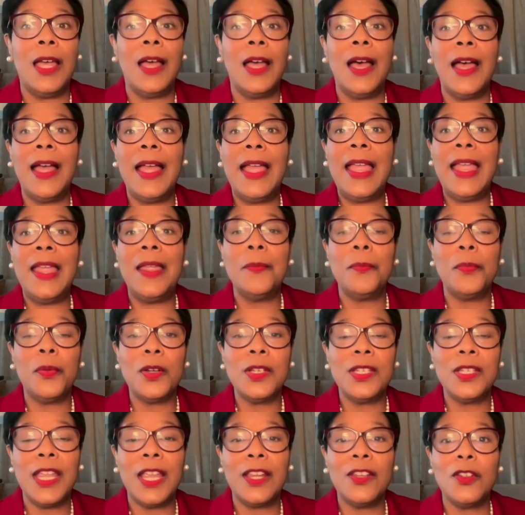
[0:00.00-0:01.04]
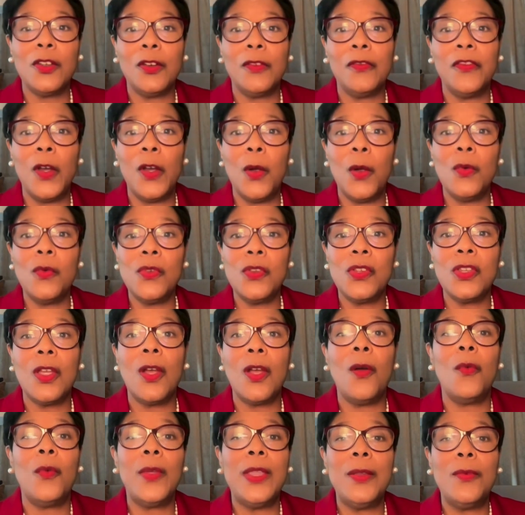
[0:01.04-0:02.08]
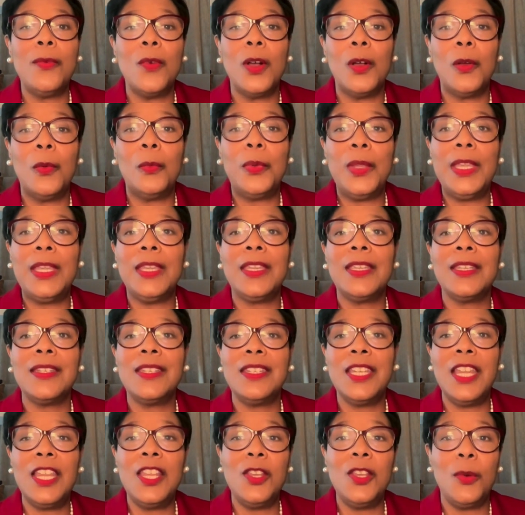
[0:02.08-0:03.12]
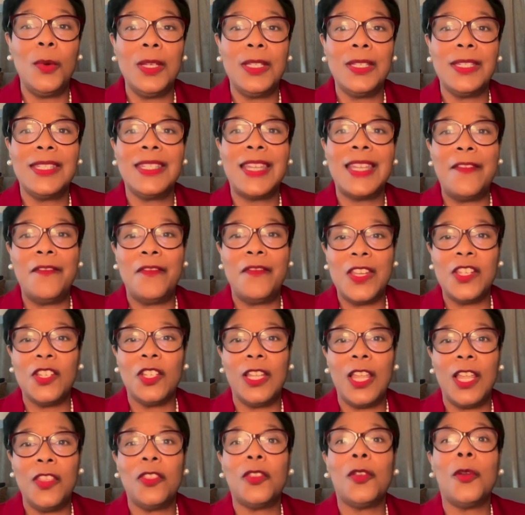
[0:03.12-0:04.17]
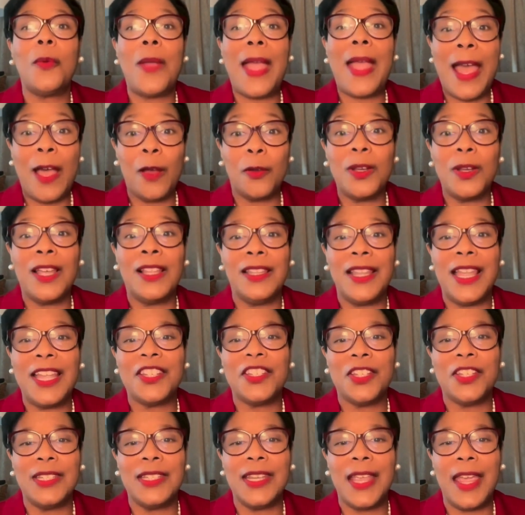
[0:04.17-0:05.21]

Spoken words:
and Protect Your Vote. So we will be continuing to stay vigilant throughout Election